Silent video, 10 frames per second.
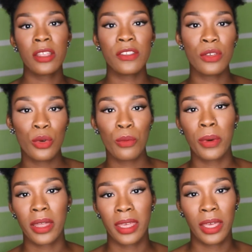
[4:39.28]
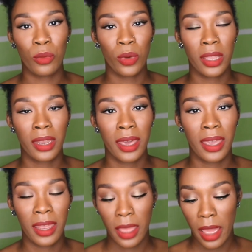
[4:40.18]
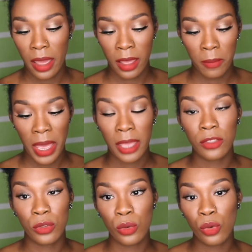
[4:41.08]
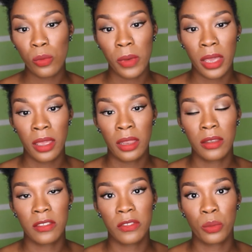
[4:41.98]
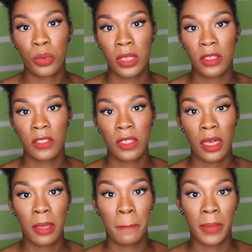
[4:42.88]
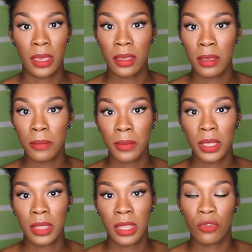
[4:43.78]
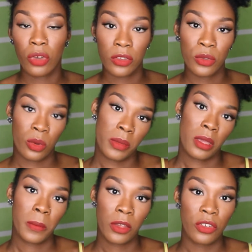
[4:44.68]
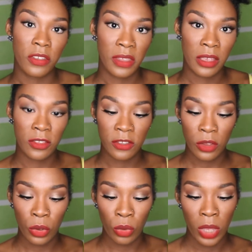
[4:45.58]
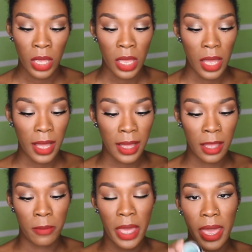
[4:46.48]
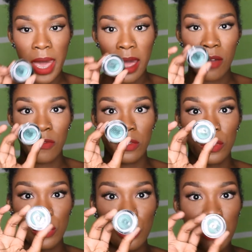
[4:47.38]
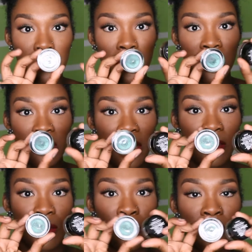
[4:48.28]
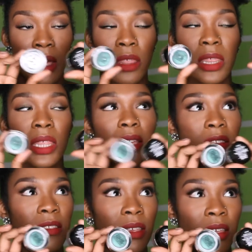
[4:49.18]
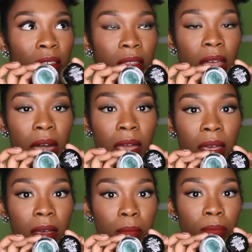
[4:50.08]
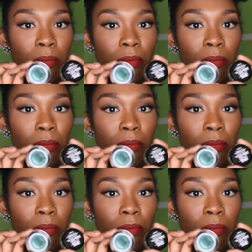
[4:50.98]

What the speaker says: into couponing and whatnot, I do coupons with makeup, drugstore makeup, I should say. So I have two Maybelline tattoos now. This is like